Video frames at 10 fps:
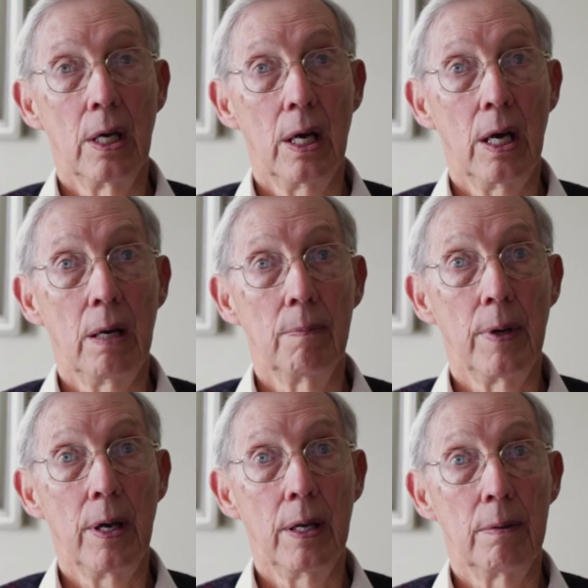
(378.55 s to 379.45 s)

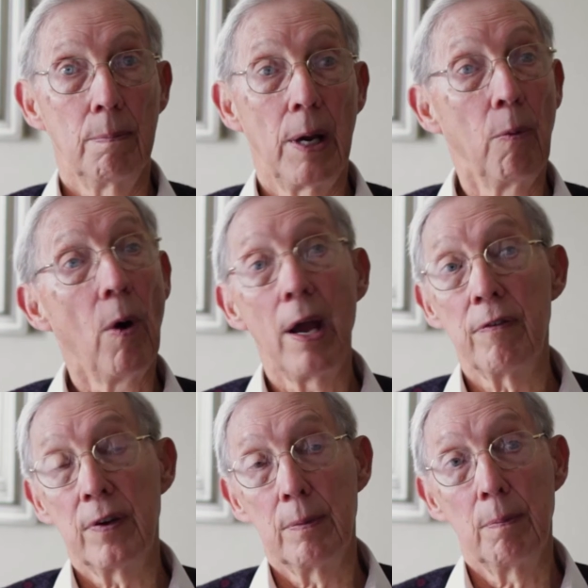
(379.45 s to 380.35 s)
And my
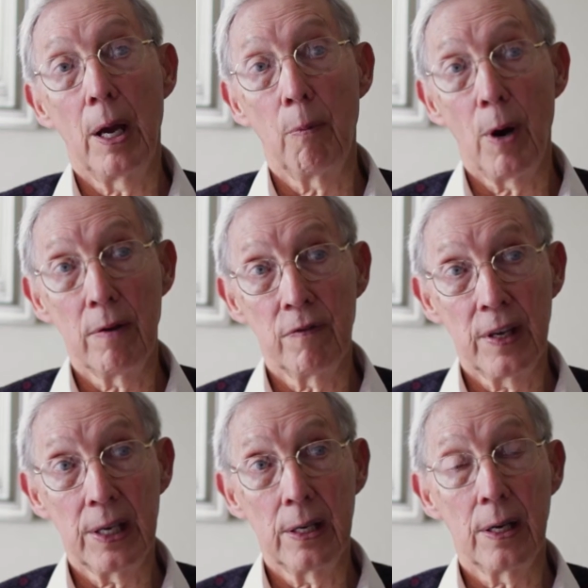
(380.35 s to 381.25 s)
wife
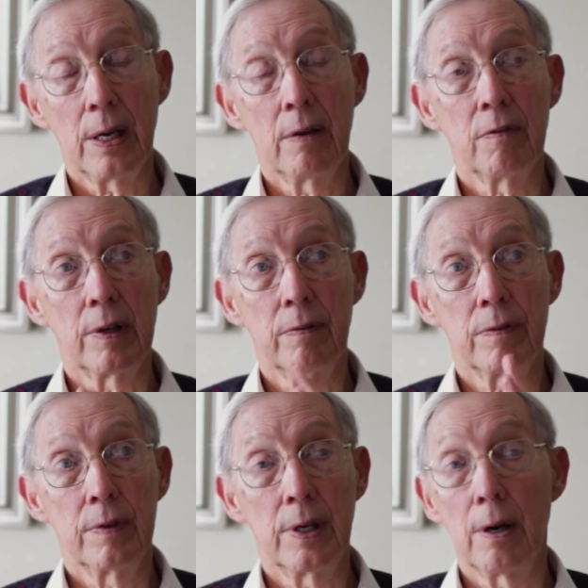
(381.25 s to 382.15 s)
Vicki and I have
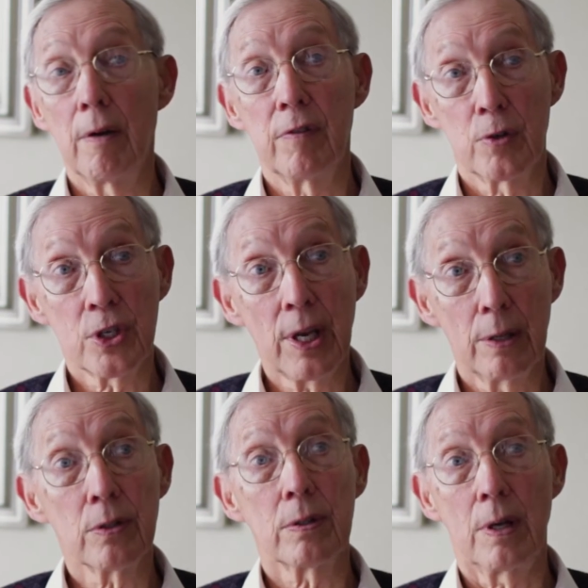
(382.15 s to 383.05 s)
lived there ever since,